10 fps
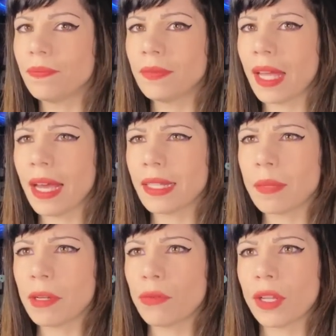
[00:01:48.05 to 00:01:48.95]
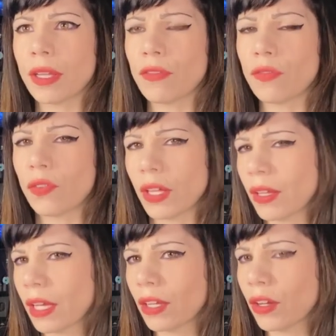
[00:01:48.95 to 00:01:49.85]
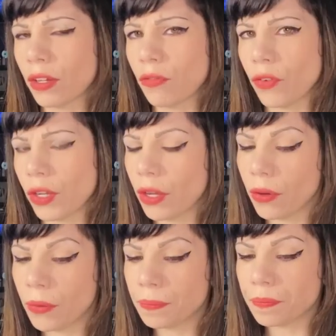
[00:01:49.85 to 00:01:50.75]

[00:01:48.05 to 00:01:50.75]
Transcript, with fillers: that hasn't been really feeling good for you.